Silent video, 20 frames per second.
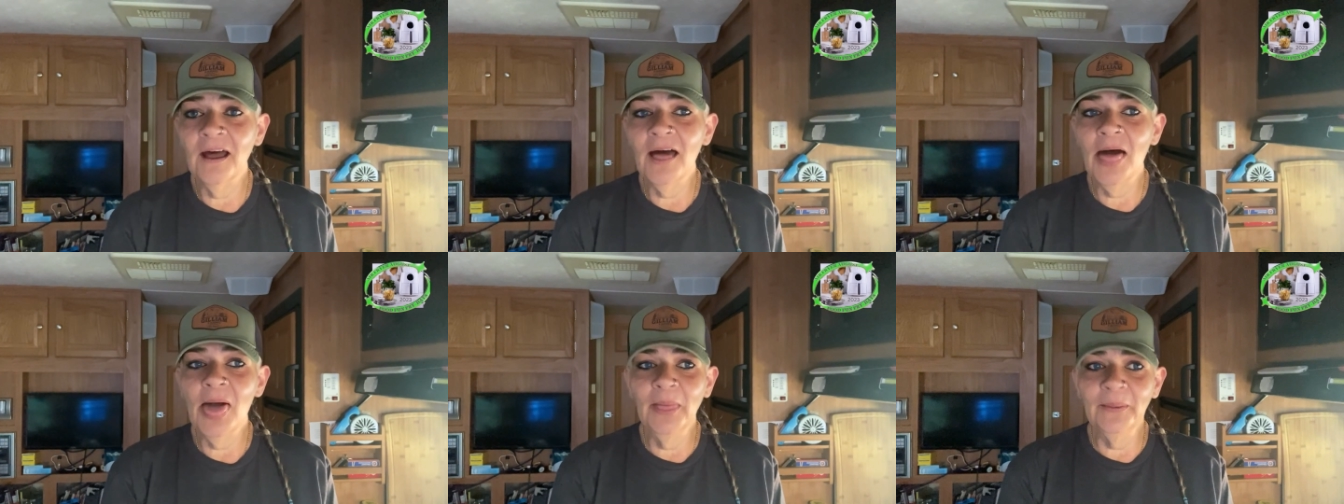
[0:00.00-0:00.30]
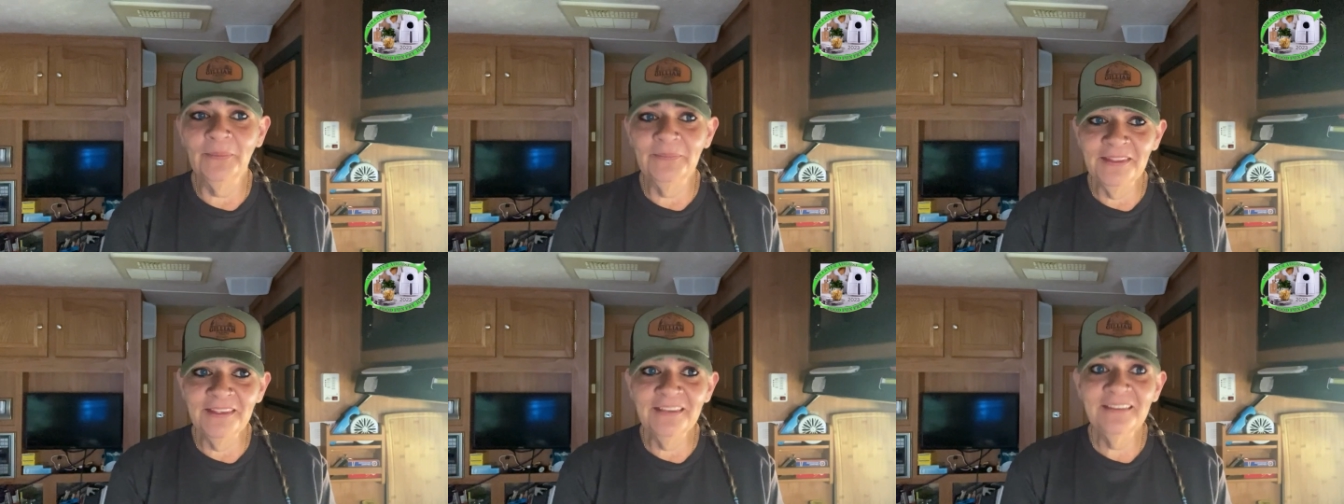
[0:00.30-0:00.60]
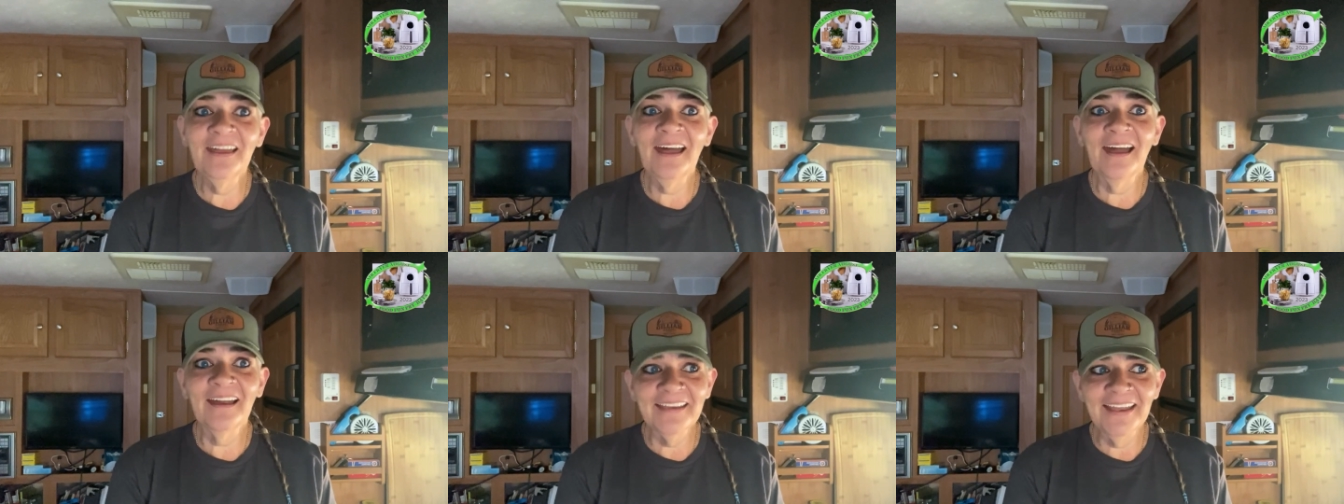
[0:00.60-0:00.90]

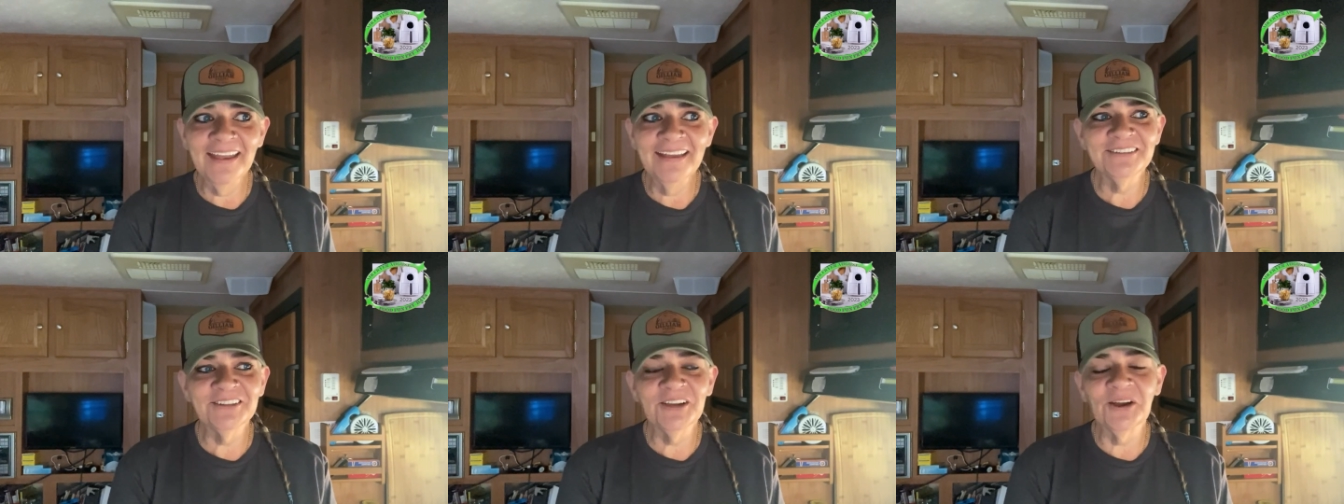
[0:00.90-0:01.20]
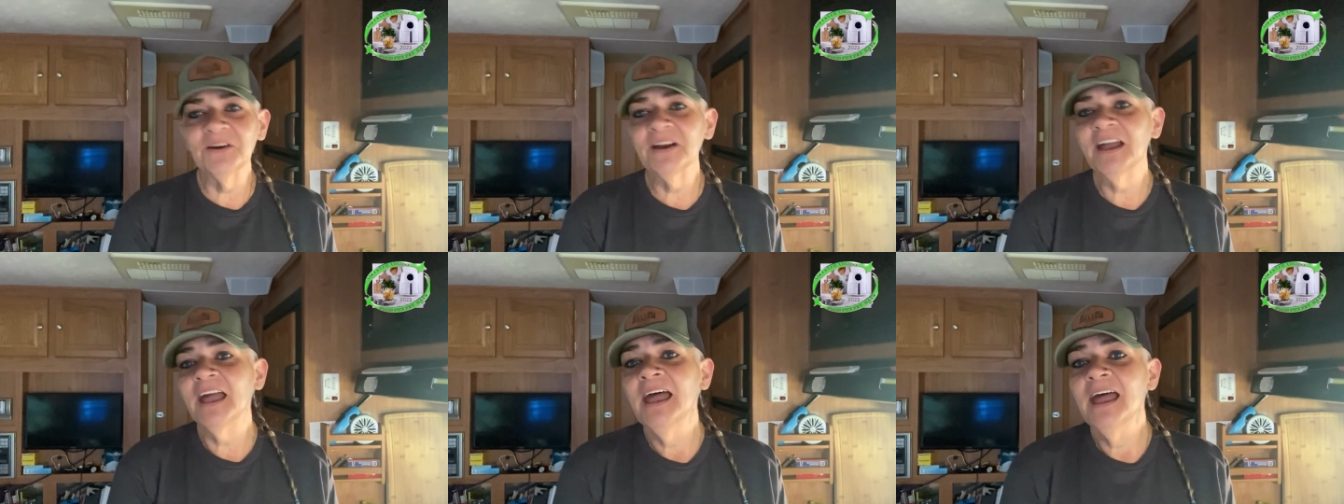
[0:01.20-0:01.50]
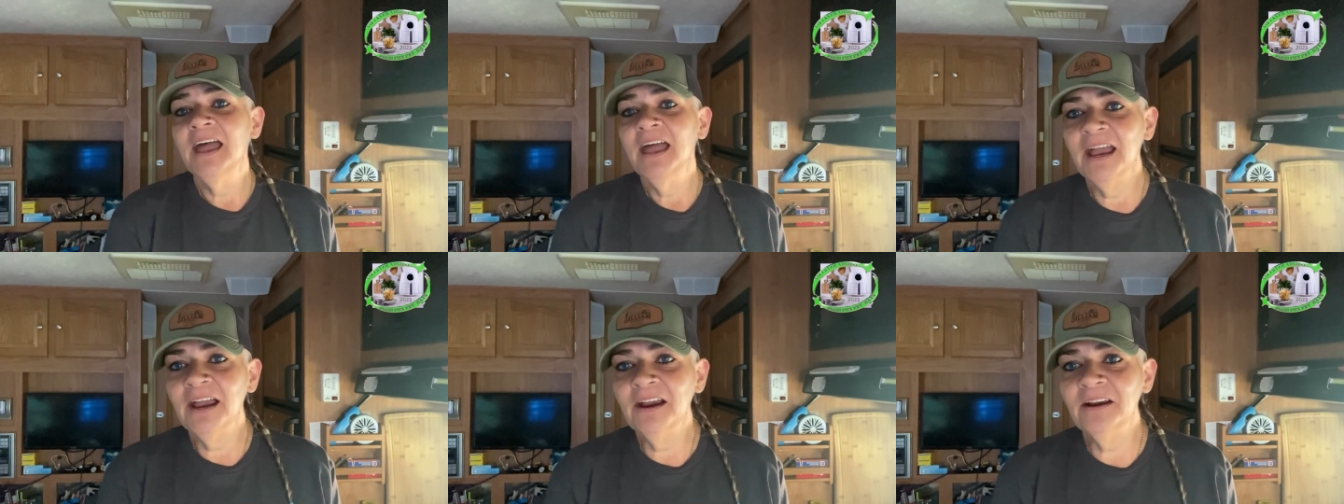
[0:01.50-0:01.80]
I can't talk.
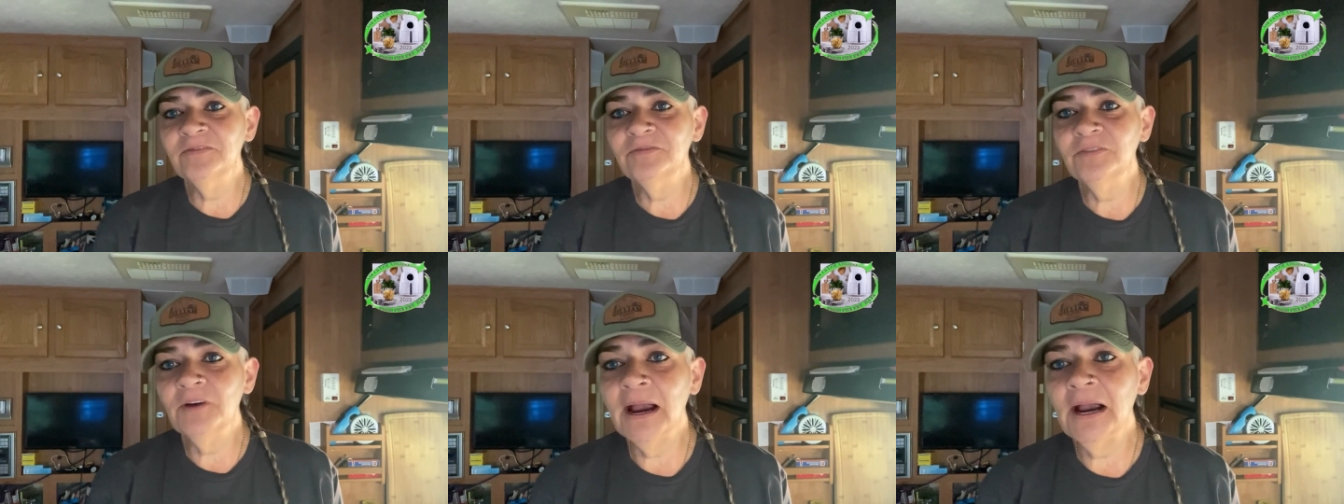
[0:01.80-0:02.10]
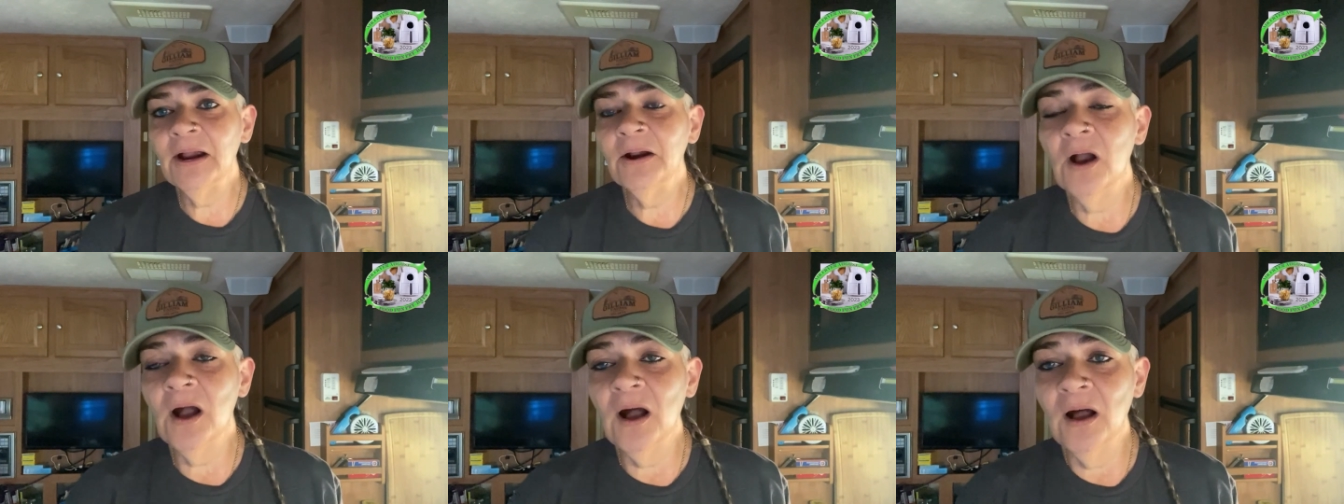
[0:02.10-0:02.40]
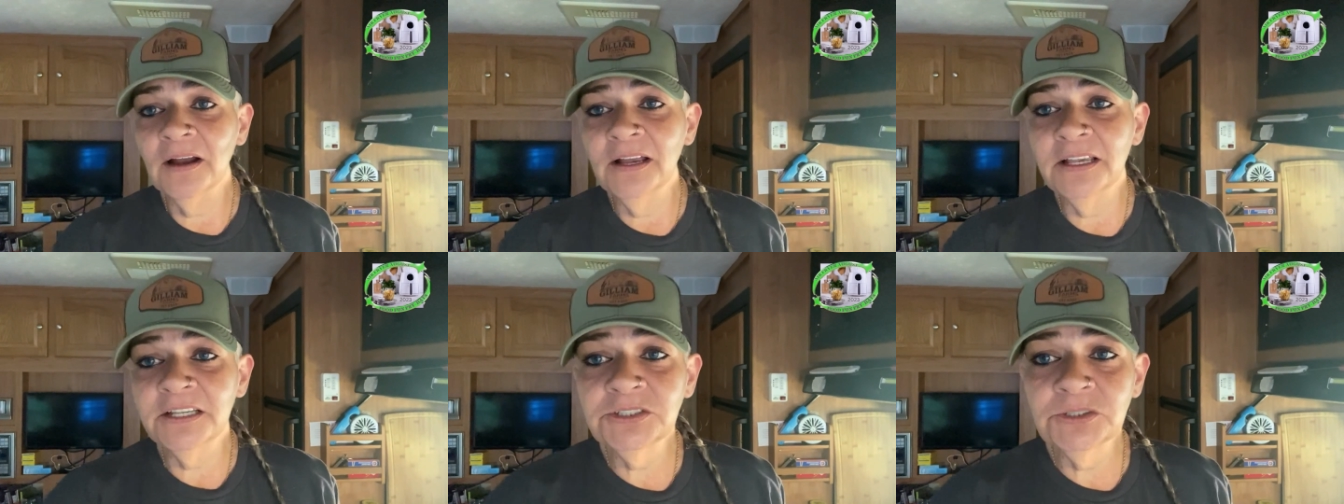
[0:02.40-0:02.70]
Air Fryer
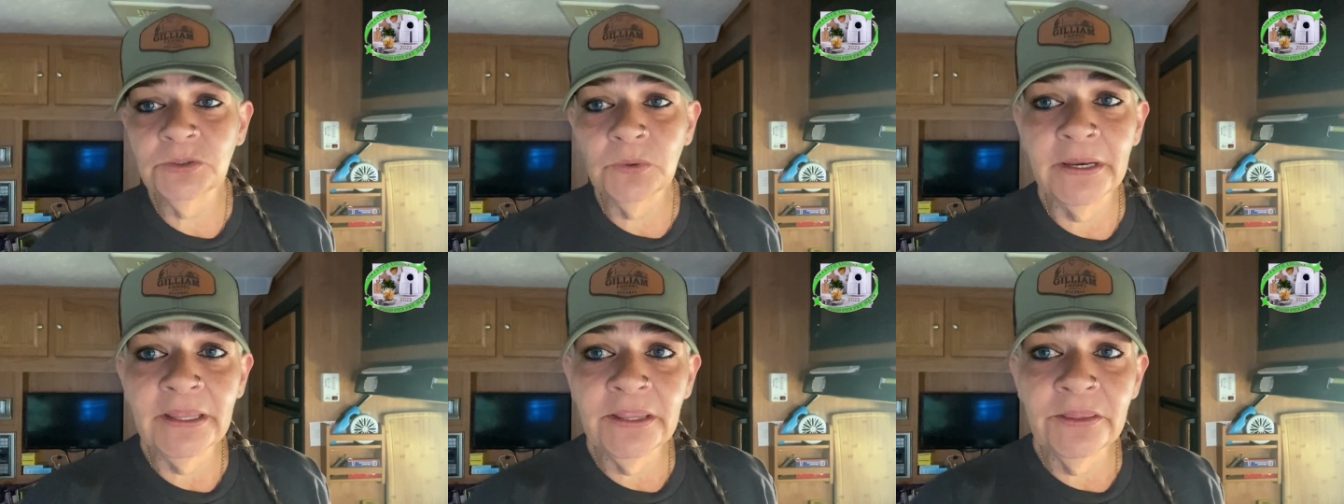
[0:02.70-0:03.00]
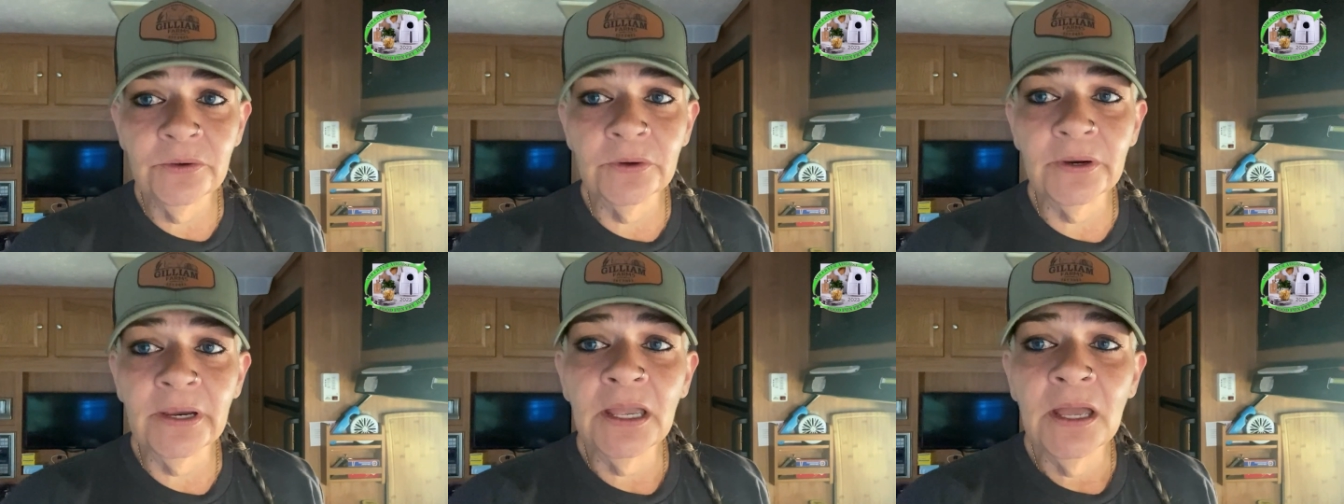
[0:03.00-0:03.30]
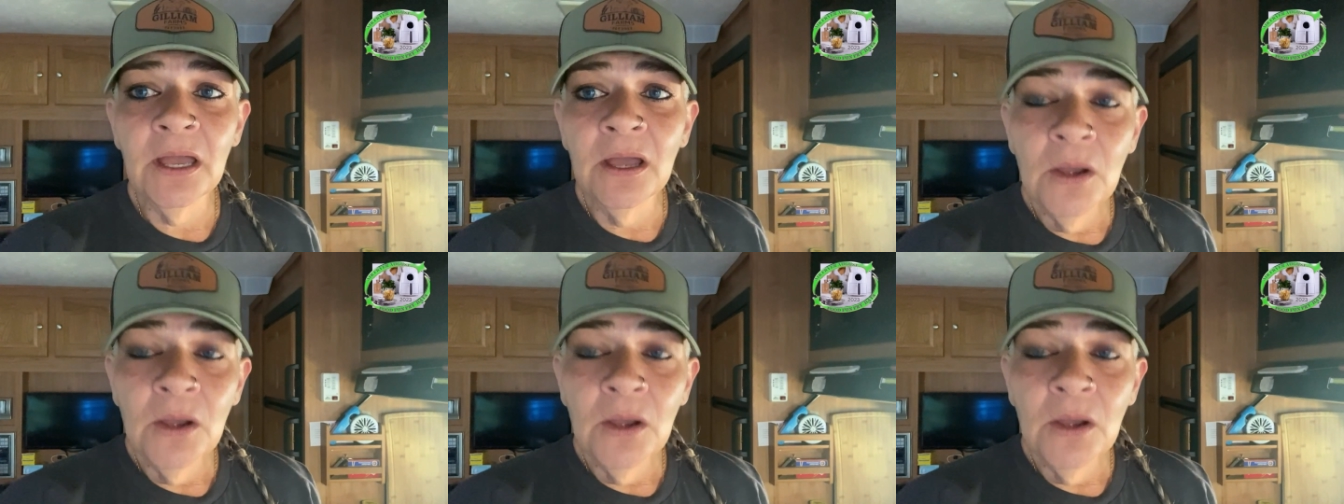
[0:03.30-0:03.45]
August 23,